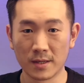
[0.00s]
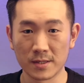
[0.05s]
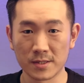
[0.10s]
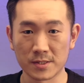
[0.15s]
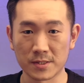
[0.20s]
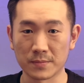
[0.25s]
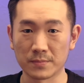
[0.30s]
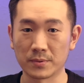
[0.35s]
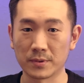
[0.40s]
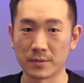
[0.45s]

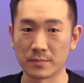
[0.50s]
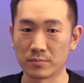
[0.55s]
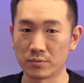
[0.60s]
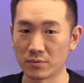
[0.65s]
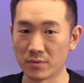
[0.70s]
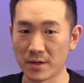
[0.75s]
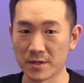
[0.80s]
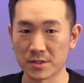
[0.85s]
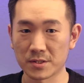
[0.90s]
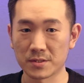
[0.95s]
Simply
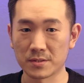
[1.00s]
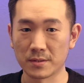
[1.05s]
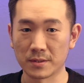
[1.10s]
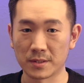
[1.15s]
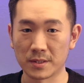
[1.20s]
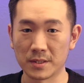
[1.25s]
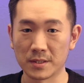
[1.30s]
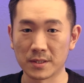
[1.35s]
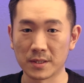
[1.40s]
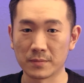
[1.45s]
press the
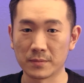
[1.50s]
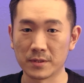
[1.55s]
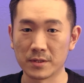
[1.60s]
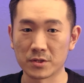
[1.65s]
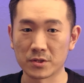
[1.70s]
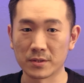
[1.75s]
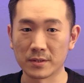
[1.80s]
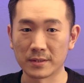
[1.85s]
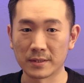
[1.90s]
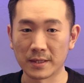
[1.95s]
key
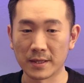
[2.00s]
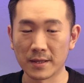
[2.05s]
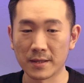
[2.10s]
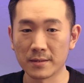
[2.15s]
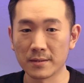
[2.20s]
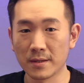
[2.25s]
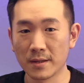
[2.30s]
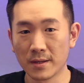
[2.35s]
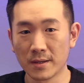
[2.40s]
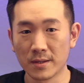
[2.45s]
combination
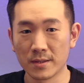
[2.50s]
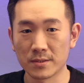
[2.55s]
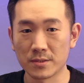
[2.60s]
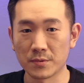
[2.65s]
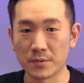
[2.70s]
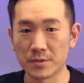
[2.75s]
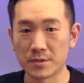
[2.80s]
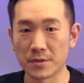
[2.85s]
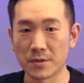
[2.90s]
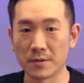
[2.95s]
again
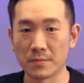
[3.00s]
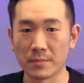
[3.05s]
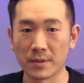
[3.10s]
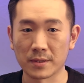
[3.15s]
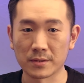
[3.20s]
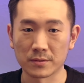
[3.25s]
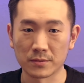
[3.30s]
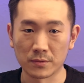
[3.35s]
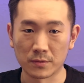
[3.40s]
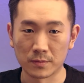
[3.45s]
to return it
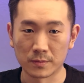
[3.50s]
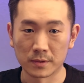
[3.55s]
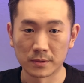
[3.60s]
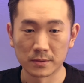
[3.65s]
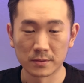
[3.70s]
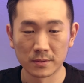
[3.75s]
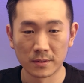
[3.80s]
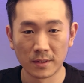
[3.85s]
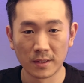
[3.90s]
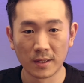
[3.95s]
back to
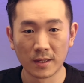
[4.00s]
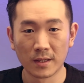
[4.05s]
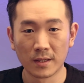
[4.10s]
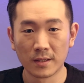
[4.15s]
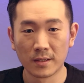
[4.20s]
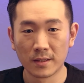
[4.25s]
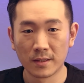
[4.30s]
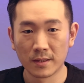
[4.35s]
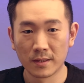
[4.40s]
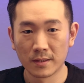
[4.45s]
normal.
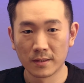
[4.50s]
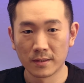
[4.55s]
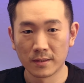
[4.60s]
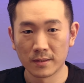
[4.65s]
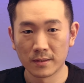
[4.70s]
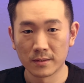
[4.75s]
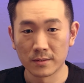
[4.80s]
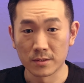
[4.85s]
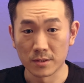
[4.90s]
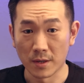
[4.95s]

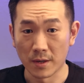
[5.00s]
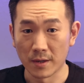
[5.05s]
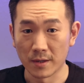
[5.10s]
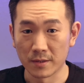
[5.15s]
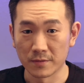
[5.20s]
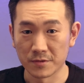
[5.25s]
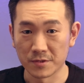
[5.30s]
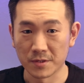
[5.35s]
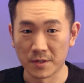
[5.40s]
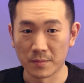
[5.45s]

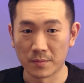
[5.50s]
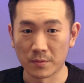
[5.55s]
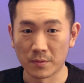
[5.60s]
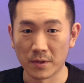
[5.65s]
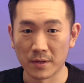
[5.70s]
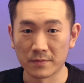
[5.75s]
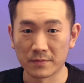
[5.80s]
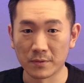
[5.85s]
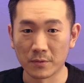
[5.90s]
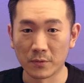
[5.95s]
Tired of sniper
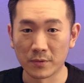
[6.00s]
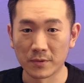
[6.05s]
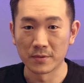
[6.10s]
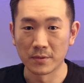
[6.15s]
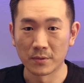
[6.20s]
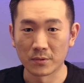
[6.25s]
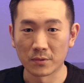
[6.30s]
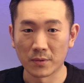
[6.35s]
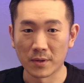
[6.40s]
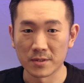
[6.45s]
rifle
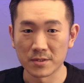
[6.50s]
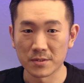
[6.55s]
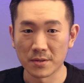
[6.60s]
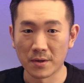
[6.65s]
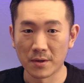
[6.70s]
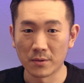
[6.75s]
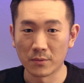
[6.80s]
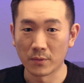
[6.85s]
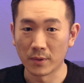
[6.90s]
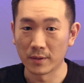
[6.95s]
no
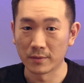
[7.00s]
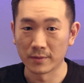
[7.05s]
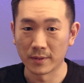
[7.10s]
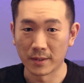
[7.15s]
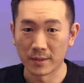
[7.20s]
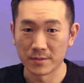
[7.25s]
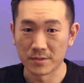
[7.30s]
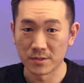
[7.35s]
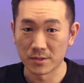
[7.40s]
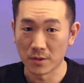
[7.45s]
crosshair while
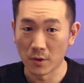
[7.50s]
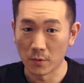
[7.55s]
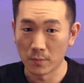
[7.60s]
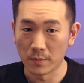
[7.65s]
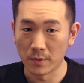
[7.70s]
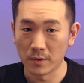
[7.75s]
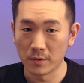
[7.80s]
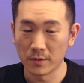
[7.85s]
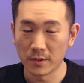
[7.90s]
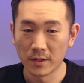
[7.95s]
not in
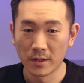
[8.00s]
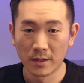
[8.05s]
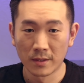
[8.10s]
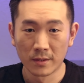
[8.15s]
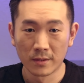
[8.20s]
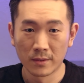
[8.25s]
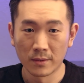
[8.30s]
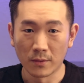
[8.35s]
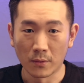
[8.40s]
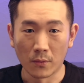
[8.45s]
scope mode?
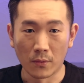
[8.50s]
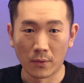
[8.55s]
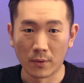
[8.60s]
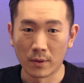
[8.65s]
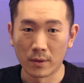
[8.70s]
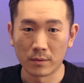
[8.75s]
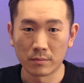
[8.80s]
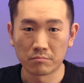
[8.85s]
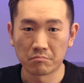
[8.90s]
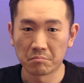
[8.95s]

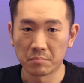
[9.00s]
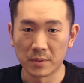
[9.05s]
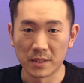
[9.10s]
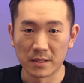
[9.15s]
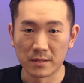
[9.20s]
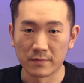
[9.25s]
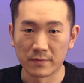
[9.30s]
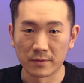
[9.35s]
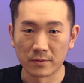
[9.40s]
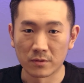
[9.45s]
Or
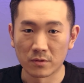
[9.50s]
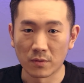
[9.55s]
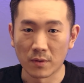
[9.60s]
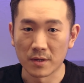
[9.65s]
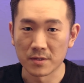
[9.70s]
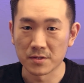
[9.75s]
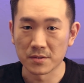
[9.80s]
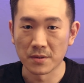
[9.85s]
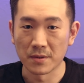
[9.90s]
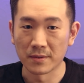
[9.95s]
even
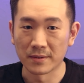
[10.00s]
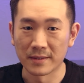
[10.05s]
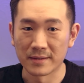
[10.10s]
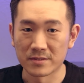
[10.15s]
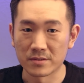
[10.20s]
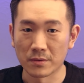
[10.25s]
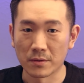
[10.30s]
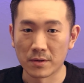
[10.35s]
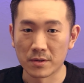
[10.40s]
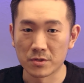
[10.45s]
crosshair
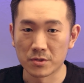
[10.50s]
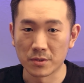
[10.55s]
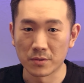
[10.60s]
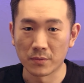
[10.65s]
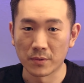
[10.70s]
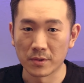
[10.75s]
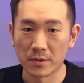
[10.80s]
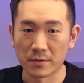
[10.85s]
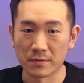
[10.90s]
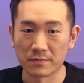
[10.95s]
gets larger
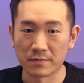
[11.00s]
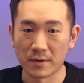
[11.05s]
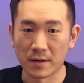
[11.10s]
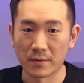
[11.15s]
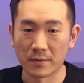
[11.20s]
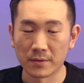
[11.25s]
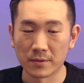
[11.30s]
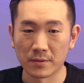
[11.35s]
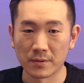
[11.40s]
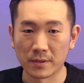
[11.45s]
when you're
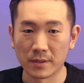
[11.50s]
firing your